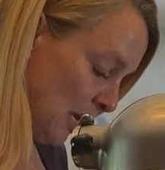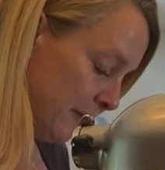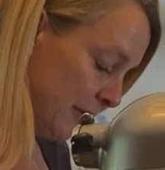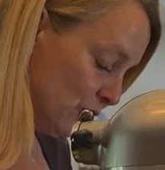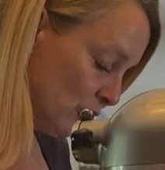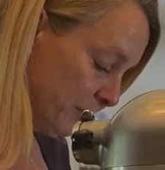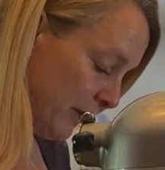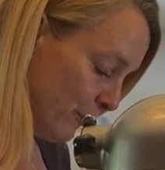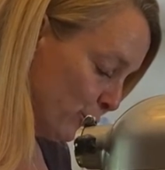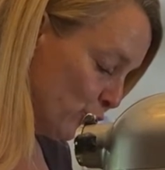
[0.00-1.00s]
They should be
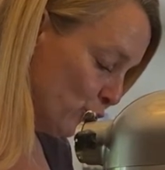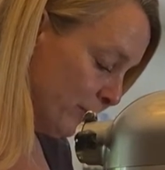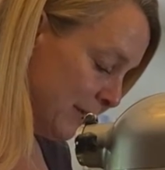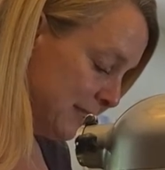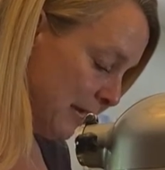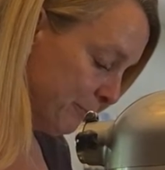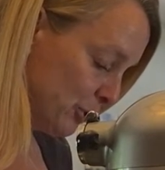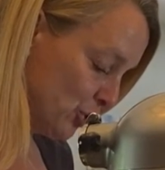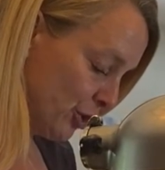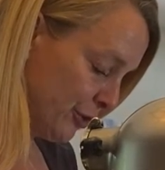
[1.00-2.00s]
at room
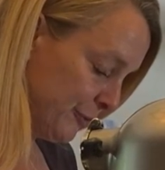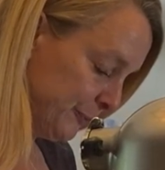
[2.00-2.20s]
temperature.